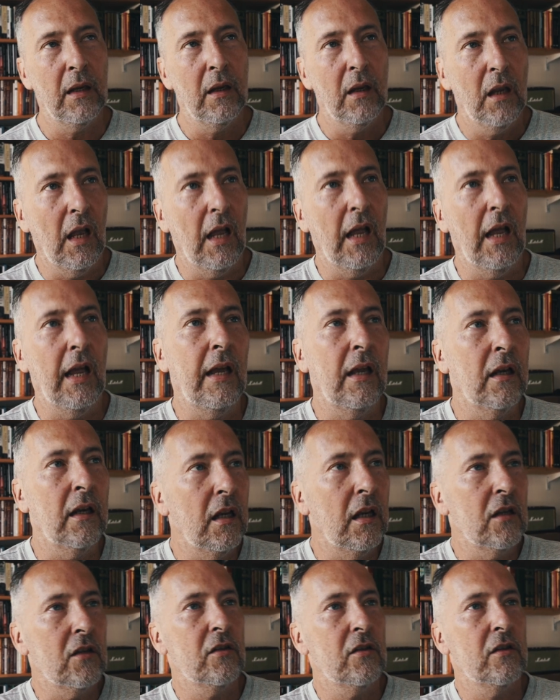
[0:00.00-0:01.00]
And
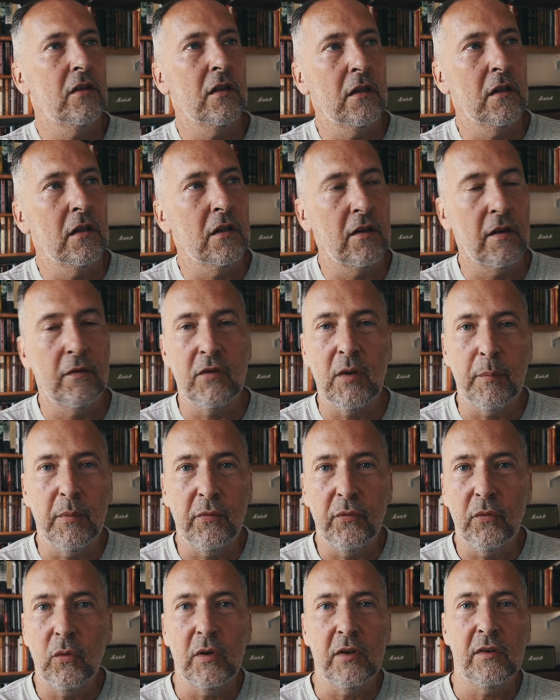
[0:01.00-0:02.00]
it's, uh, as I've said
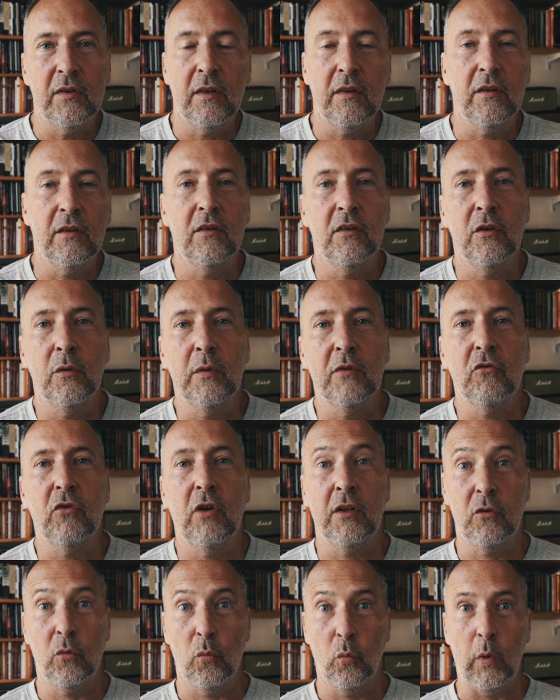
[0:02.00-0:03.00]
before, it's nothing to do with
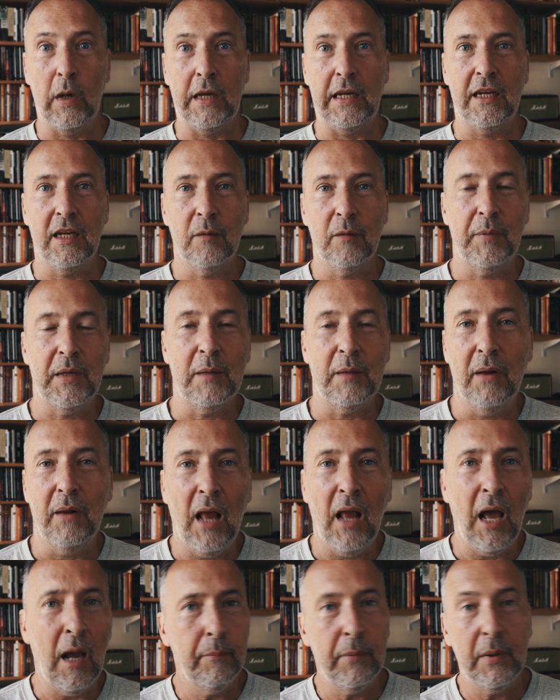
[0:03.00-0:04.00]
trying to wake people
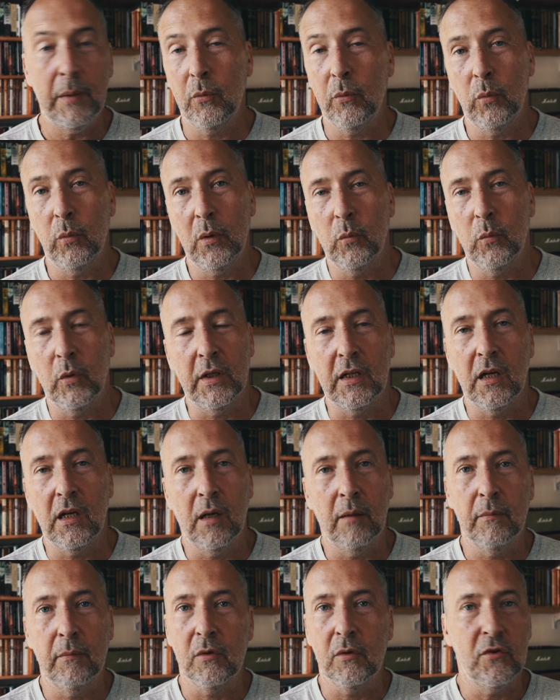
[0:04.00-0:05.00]
up. People won't wake
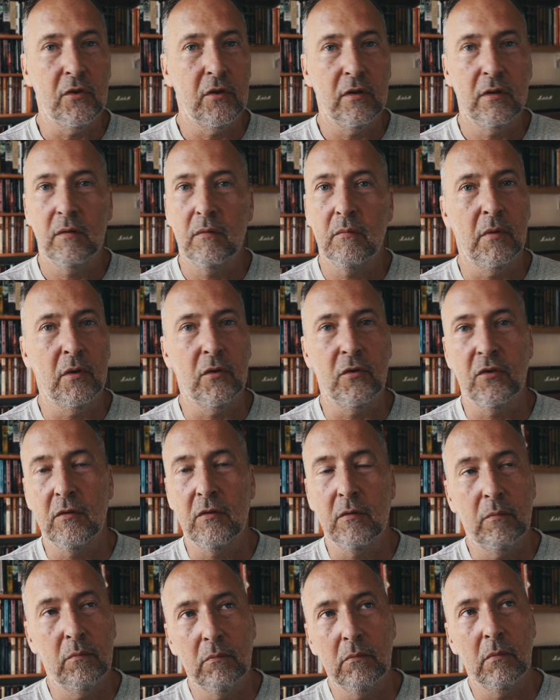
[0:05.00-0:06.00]
up. Most, most,
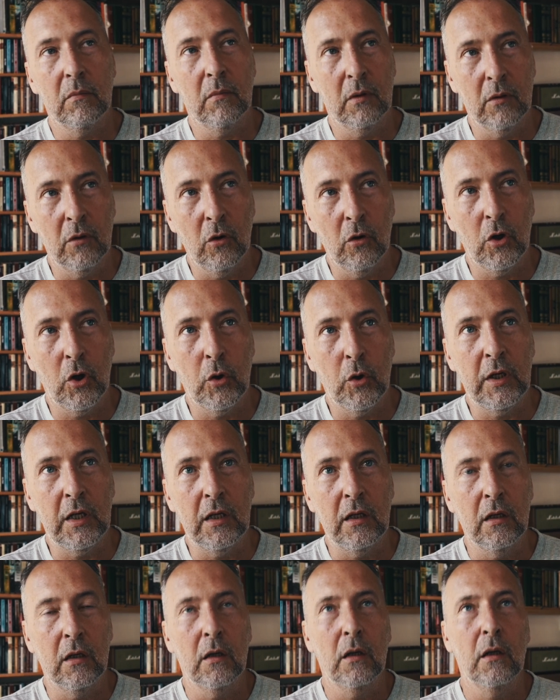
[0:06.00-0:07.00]
not
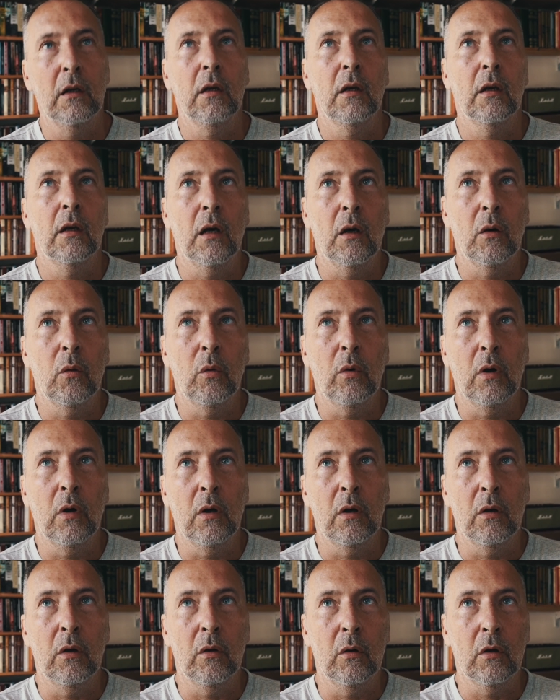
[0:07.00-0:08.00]
only
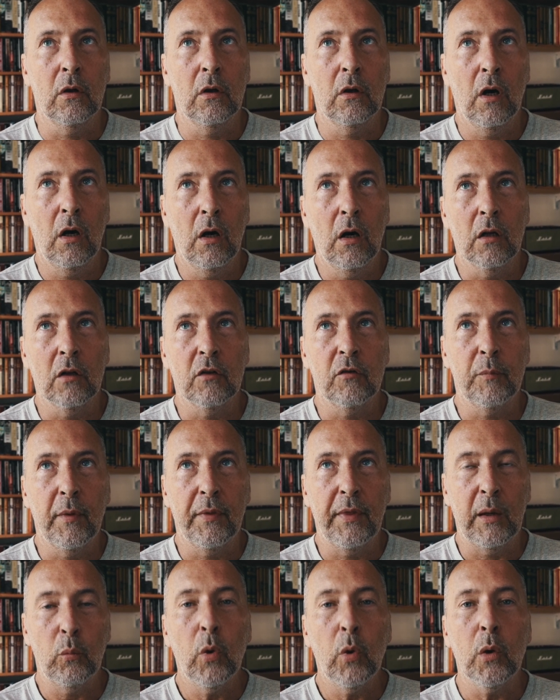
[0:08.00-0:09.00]
uh, can't, but
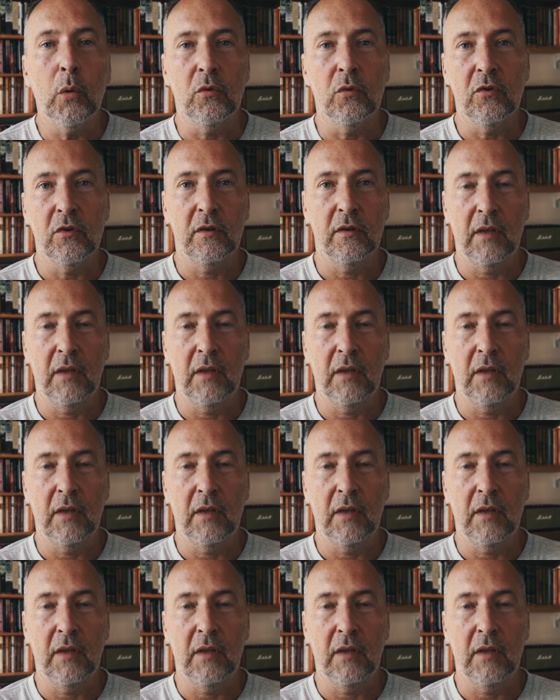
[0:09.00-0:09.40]
they won't.